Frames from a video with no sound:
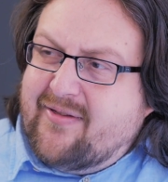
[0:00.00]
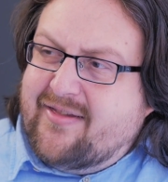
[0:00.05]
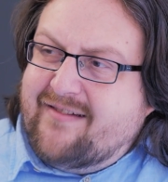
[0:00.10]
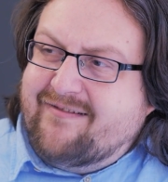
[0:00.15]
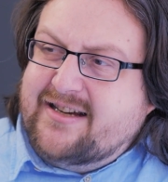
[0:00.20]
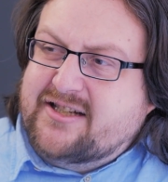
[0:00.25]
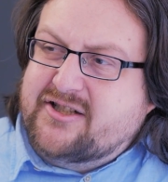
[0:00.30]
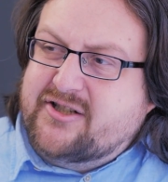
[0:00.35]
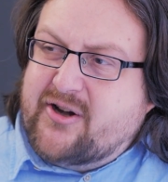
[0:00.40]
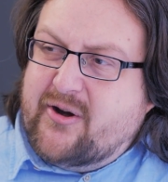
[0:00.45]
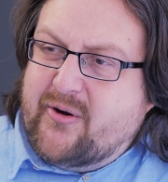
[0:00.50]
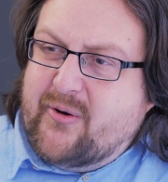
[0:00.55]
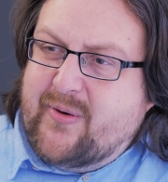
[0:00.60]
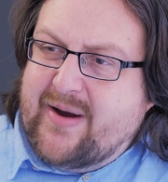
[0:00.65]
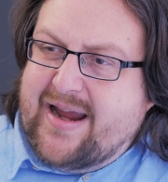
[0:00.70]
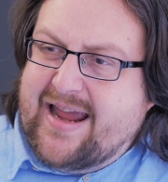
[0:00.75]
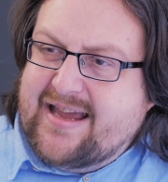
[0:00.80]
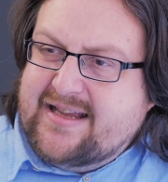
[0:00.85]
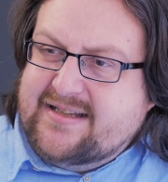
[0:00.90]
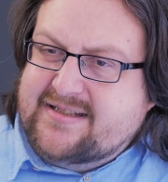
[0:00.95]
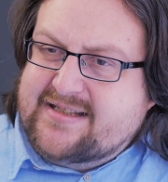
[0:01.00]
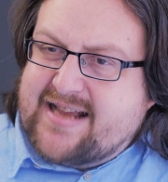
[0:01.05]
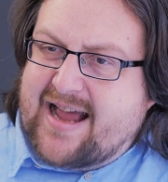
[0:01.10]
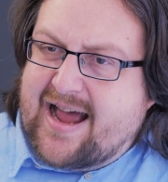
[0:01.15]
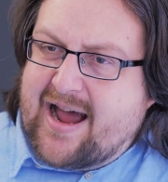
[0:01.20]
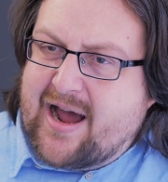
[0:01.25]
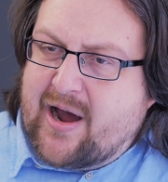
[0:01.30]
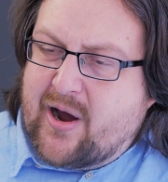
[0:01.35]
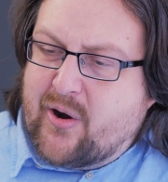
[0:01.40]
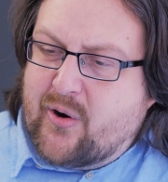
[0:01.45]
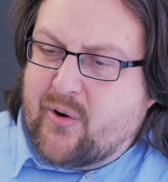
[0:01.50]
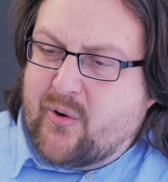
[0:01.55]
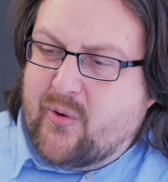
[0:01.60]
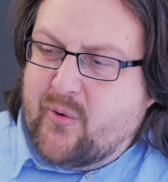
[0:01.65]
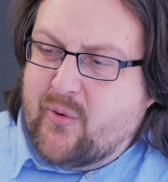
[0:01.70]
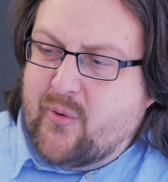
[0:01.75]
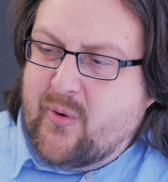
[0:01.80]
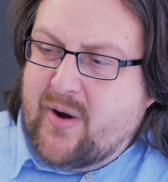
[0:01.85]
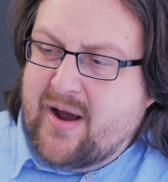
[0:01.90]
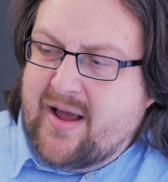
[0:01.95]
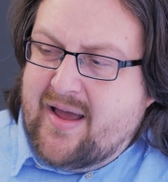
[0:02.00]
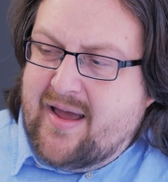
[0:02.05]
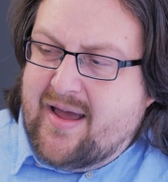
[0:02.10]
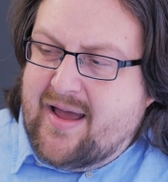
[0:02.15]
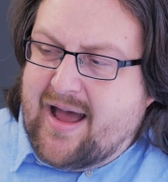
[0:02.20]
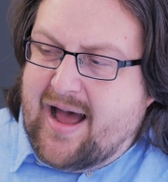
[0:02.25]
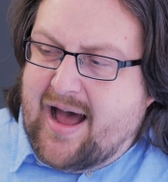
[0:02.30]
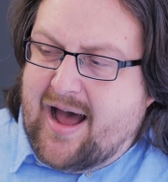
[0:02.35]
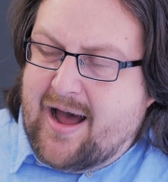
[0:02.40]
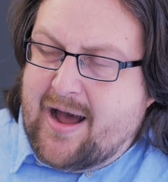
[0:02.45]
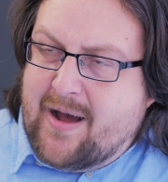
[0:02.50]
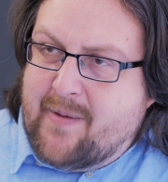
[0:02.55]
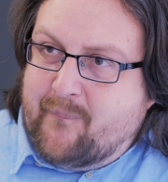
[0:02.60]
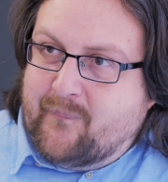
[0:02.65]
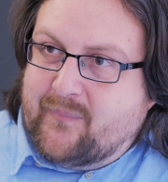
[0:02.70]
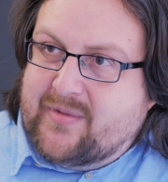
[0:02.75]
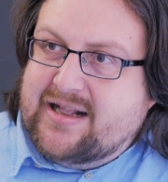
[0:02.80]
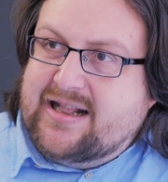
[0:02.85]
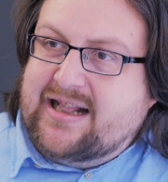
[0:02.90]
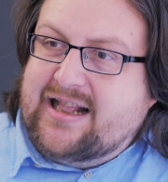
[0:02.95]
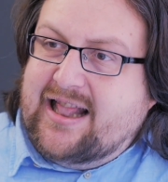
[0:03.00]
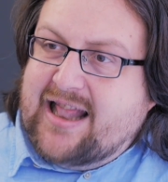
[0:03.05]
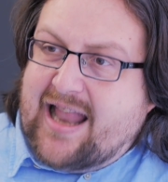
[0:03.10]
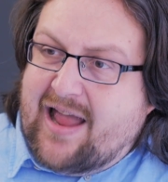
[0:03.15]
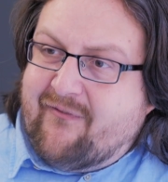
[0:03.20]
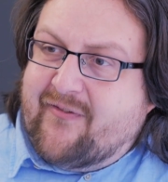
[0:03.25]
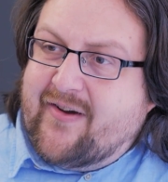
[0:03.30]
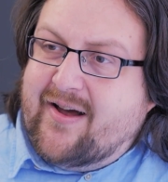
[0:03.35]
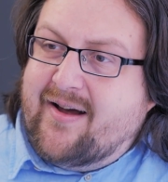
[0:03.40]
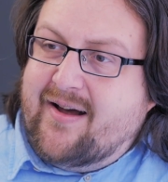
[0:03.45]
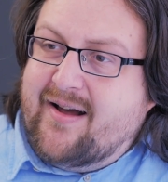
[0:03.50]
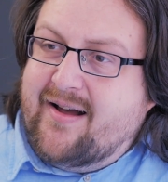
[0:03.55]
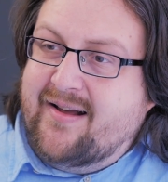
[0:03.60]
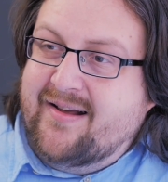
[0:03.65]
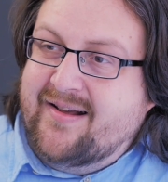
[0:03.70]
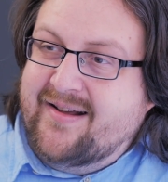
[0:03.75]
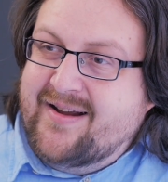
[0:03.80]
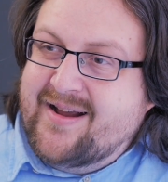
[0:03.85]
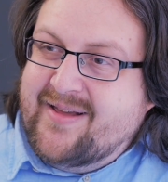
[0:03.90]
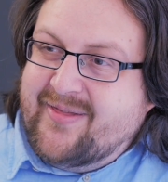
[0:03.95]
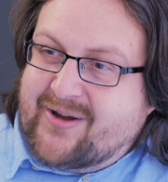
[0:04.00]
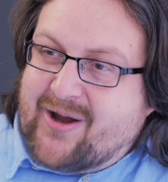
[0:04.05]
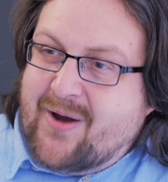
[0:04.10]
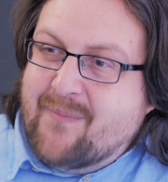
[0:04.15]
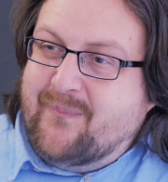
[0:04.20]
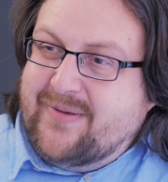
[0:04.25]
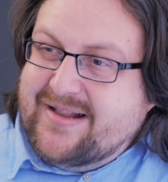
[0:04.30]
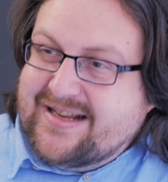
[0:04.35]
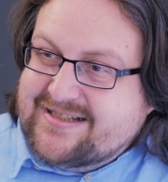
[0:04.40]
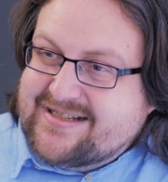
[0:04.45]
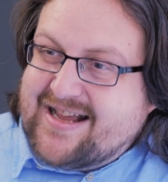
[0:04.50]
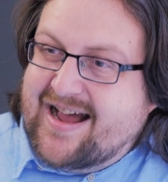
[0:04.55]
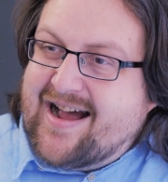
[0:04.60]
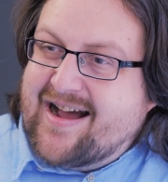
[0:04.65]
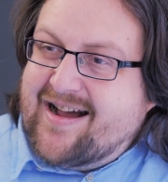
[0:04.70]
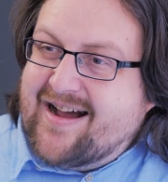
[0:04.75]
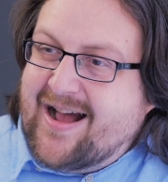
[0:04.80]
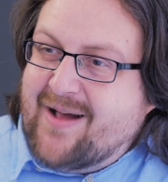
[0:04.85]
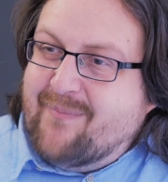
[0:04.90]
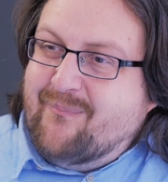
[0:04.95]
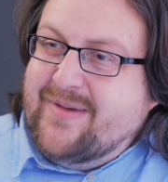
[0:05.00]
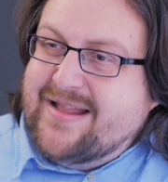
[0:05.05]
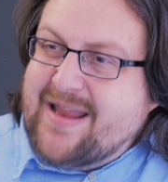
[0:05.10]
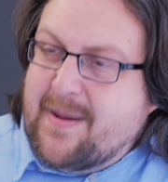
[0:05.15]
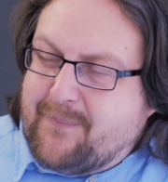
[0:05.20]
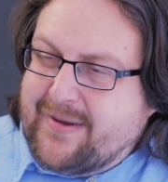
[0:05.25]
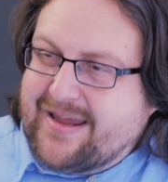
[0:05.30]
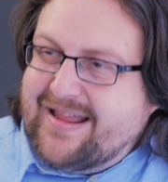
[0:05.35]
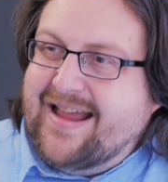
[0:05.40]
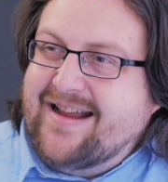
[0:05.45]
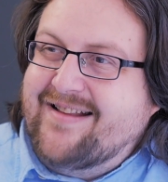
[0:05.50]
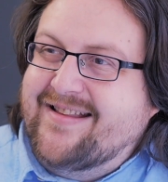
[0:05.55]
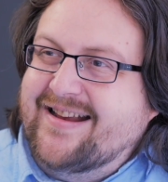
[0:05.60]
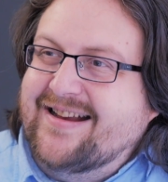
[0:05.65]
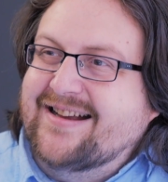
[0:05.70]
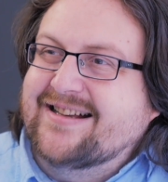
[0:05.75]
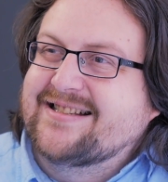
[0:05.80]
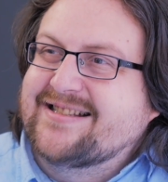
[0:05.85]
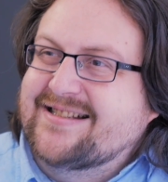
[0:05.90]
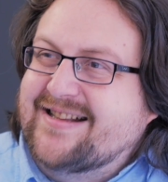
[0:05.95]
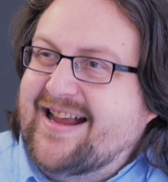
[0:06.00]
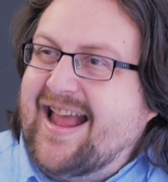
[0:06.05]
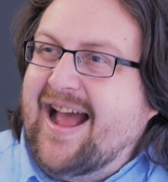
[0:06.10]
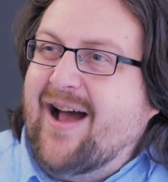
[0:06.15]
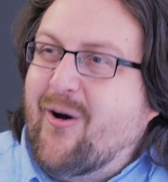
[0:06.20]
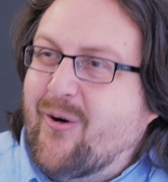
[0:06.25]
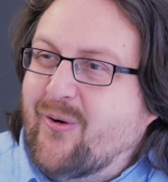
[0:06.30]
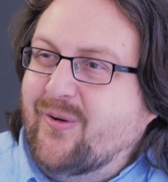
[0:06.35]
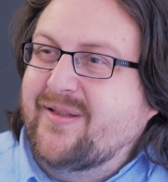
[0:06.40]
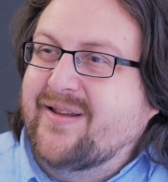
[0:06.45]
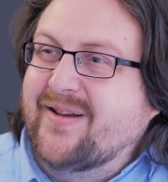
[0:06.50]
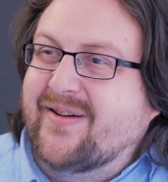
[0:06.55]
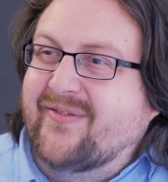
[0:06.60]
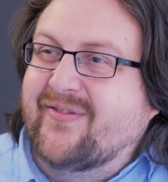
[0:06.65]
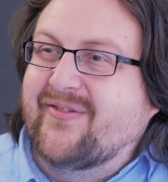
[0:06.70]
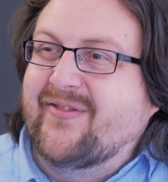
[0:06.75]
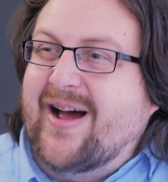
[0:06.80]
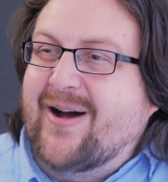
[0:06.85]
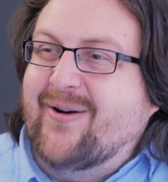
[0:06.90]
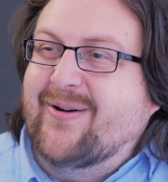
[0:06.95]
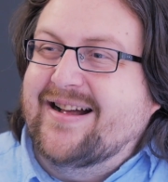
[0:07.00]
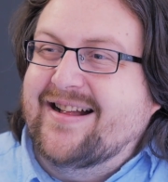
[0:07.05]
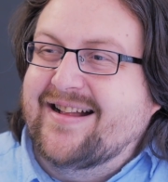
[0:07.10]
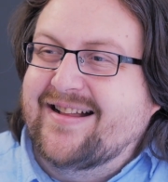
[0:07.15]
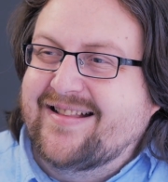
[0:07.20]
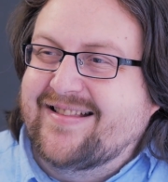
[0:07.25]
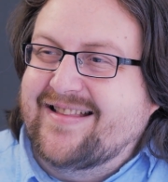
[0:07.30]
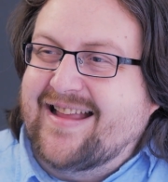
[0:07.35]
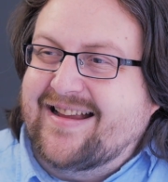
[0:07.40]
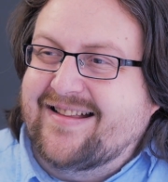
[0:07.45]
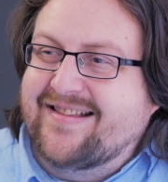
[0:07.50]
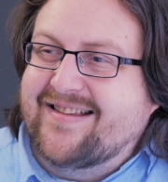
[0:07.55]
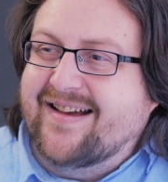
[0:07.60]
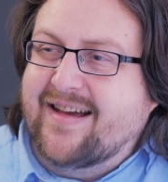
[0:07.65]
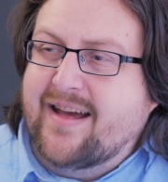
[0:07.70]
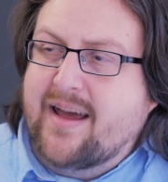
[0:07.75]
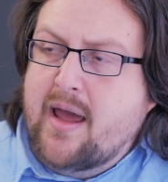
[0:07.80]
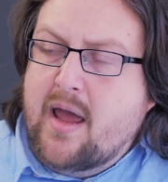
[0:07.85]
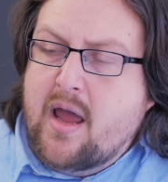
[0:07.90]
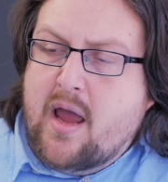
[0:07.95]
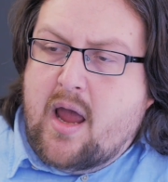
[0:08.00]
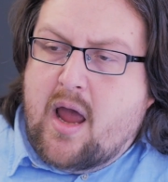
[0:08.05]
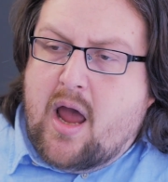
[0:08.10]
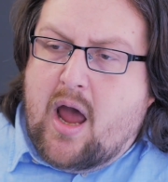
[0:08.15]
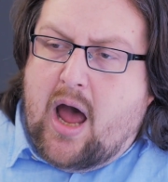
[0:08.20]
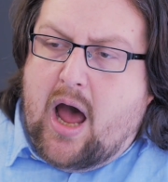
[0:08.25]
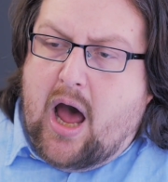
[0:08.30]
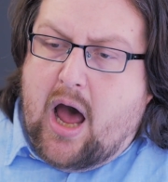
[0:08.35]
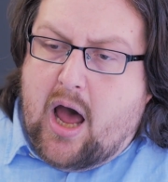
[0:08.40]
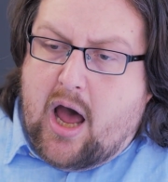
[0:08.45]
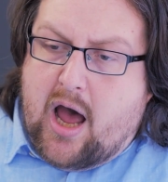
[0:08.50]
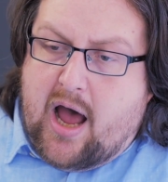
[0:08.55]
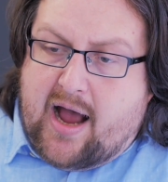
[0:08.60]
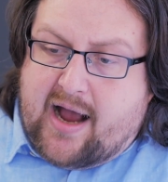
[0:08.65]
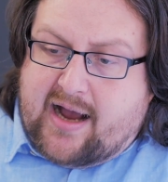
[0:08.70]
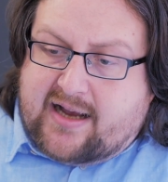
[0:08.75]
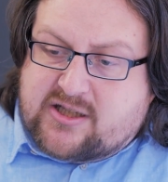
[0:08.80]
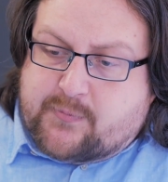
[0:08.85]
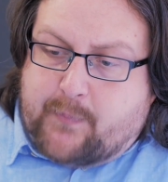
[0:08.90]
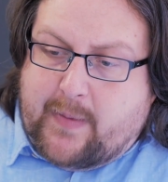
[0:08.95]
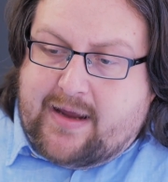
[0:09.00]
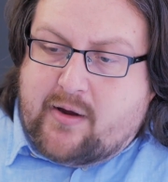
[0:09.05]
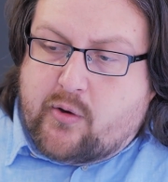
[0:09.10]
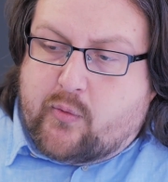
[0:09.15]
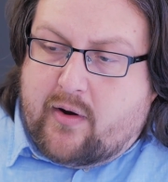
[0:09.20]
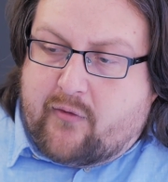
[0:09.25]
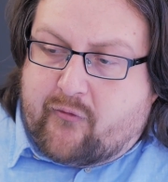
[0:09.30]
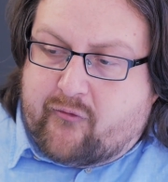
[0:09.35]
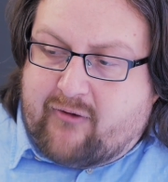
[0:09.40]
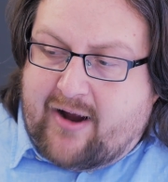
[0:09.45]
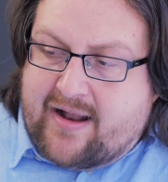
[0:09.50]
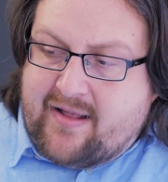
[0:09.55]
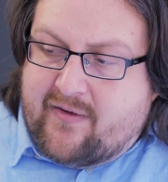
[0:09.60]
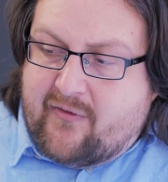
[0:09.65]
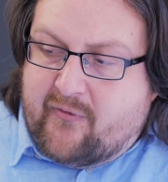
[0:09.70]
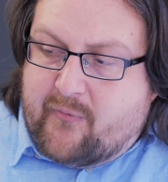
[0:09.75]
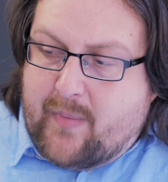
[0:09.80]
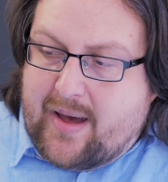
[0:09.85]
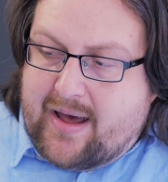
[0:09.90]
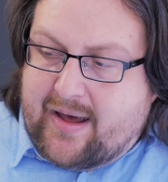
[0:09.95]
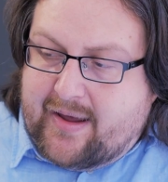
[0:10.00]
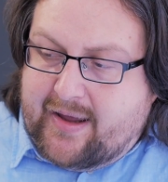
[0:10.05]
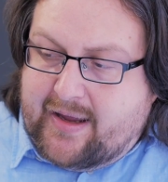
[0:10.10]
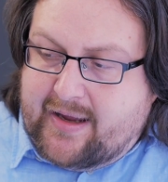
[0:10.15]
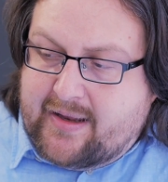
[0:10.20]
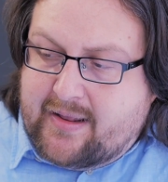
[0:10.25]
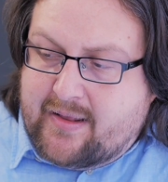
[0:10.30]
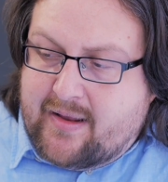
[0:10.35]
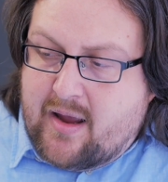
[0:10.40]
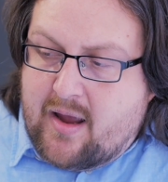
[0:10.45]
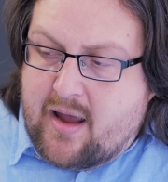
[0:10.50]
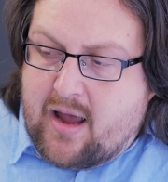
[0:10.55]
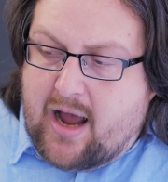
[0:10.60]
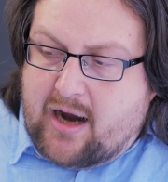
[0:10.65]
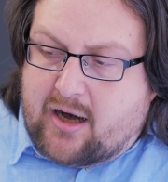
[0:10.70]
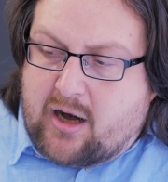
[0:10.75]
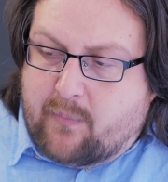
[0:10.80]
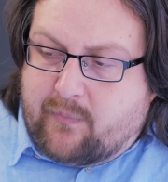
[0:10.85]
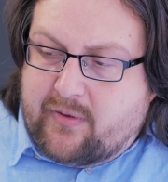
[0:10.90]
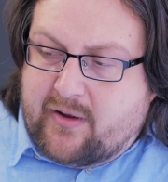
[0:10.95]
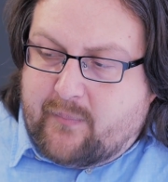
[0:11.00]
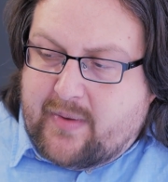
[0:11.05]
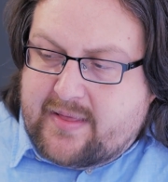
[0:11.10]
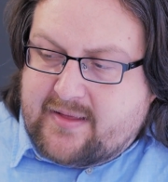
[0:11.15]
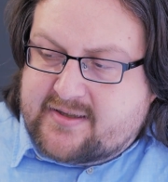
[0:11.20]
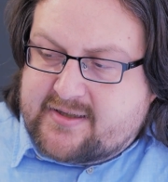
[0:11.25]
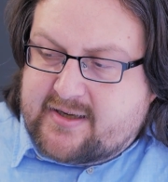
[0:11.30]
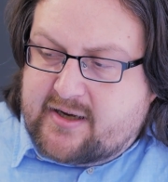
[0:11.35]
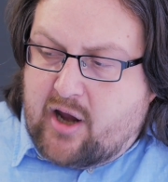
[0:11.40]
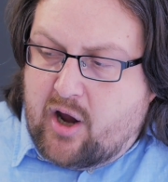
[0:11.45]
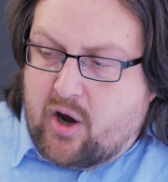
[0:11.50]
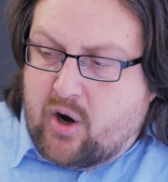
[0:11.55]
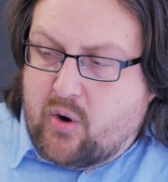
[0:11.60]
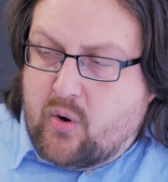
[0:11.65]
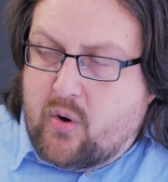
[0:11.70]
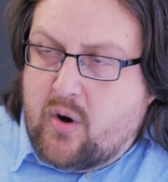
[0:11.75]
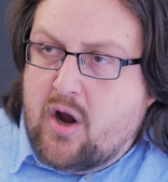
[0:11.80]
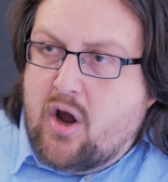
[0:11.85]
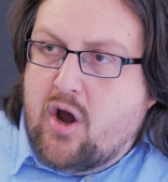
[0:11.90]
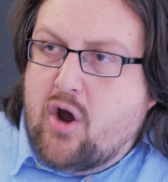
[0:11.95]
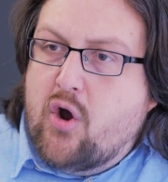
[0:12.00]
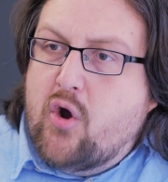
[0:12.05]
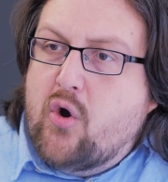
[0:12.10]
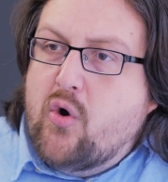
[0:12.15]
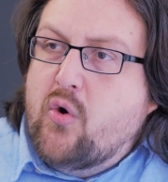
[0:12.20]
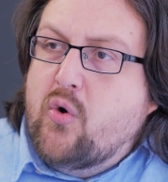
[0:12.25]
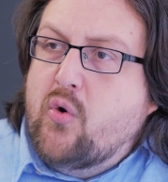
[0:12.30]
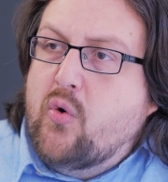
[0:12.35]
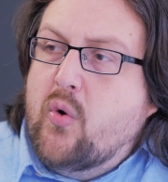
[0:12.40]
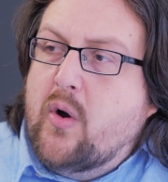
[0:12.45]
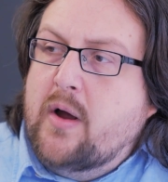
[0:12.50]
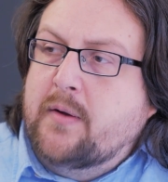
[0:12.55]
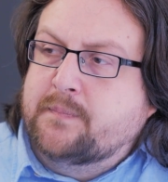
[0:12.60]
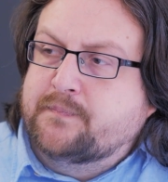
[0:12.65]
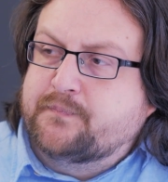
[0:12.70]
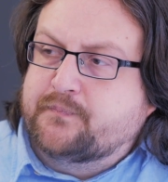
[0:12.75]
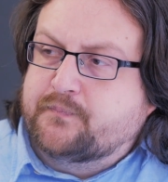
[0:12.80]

other issue is how clever the companies are at manipulating us to get hold of our data. I was speaking to a friend of mine a couple of months ago who